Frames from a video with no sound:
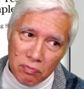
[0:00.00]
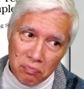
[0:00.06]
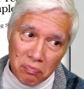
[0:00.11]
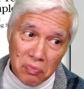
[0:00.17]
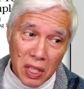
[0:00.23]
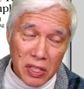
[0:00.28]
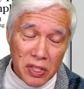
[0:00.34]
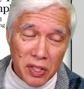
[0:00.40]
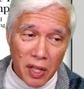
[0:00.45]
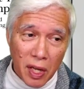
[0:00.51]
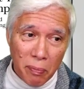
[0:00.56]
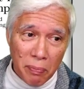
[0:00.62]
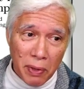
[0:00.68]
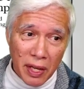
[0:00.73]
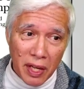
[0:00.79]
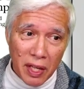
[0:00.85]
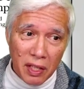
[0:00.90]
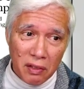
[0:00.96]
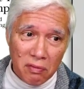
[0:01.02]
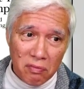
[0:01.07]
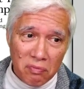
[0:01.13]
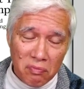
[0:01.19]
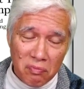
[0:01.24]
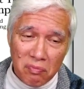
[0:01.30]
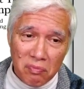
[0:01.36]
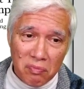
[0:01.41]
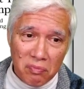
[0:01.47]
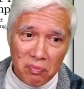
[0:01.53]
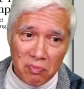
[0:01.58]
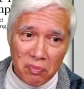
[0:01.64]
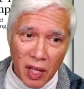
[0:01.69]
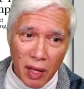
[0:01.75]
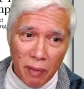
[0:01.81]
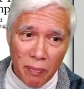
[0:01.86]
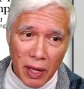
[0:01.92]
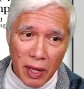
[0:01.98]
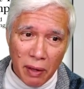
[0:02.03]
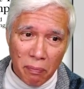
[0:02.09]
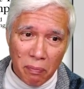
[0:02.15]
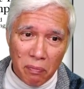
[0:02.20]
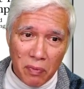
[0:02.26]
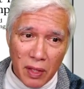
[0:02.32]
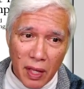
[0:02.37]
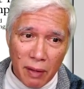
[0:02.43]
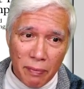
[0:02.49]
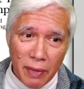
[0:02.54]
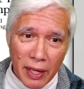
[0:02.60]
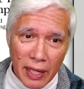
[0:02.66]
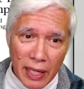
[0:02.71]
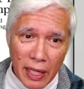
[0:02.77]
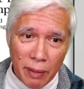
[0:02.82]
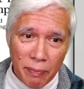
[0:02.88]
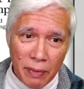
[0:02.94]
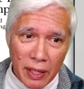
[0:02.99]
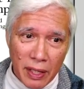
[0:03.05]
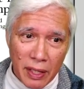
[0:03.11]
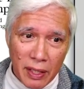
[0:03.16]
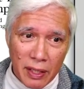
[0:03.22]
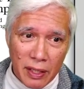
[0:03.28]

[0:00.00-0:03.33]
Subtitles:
That's not bad. That might get me.